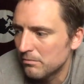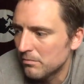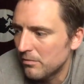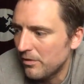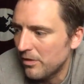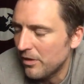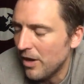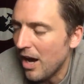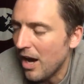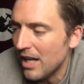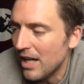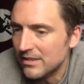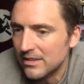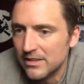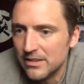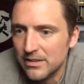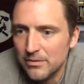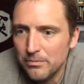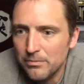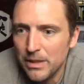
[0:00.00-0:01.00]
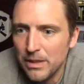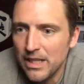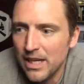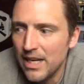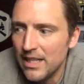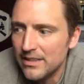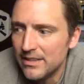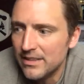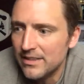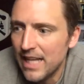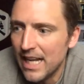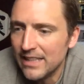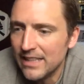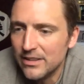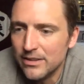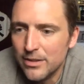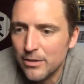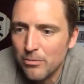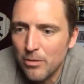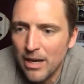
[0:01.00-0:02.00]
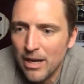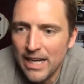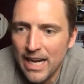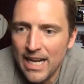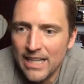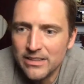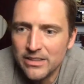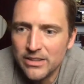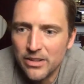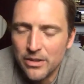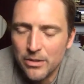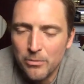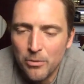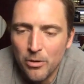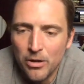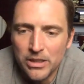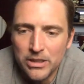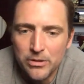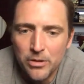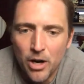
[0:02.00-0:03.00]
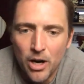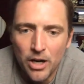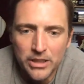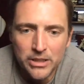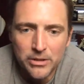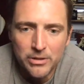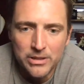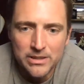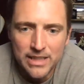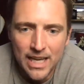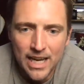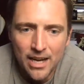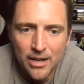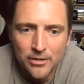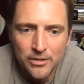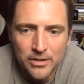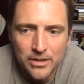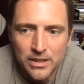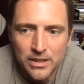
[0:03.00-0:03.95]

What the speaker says: thoughts, because that's the right answer. The more you argue it down.